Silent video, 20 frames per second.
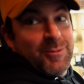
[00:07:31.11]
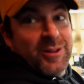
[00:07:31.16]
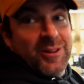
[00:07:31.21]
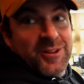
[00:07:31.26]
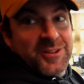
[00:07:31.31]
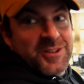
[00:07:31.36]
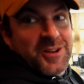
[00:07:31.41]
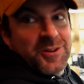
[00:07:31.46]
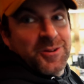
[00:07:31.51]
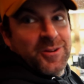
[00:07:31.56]
We
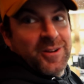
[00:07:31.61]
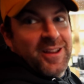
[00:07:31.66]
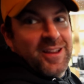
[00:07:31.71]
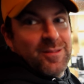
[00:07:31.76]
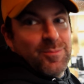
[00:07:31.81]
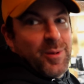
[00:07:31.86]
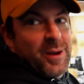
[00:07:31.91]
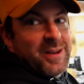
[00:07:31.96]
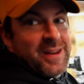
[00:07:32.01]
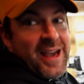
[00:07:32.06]
looked
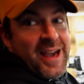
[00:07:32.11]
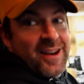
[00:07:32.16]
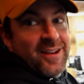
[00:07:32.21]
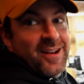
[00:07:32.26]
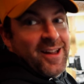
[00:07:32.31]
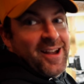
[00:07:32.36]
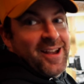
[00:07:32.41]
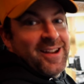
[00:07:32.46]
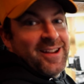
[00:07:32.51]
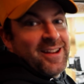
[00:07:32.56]
underneath, my dad
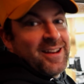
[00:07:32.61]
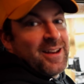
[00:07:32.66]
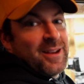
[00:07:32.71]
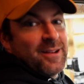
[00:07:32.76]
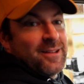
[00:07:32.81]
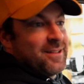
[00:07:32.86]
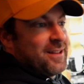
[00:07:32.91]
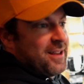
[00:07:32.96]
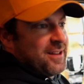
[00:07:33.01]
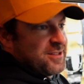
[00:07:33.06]
and I, and
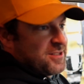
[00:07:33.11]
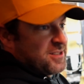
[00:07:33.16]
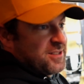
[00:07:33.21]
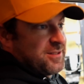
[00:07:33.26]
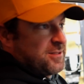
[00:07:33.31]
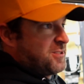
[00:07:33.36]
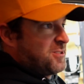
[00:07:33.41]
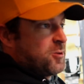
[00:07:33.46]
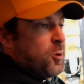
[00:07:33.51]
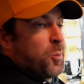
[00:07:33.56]

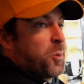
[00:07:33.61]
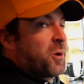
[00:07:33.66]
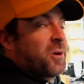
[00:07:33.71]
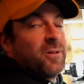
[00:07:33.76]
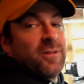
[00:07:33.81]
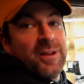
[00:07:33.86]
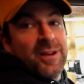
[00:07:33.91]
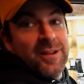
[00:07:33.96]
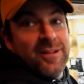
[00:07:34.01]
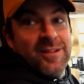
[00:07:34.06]
it's super
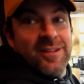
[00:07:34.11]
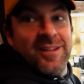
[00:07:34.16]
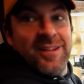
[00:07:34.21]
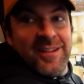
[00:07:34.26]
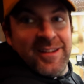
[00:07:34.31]
clean.